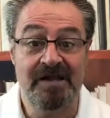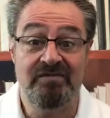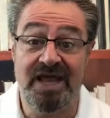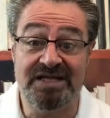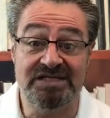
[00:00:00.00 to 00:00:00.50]

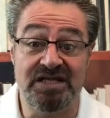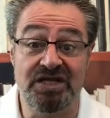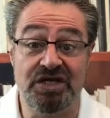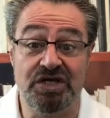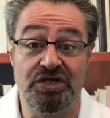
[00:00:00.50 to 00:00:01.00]
Next thing
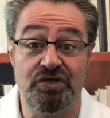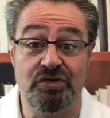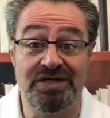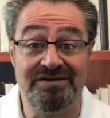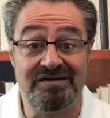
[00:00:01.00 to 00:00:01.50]
you could do
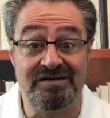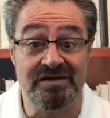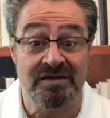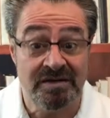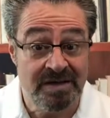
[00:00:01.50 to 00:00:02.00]
into
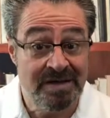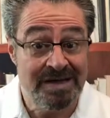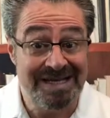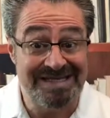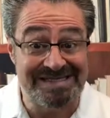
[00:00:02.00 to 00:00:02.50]
the
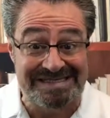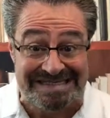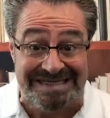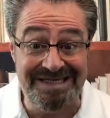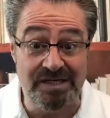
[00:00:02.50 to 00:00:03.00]

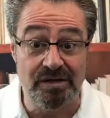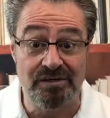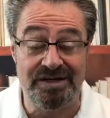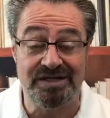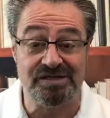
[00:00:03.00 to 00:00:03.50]
casino
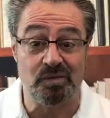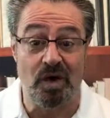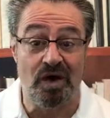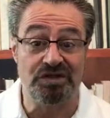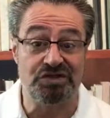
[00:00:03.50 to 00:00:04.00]
that is
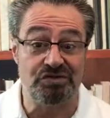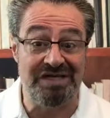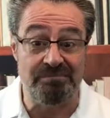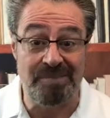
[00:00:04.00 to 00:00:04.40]
Wall Street,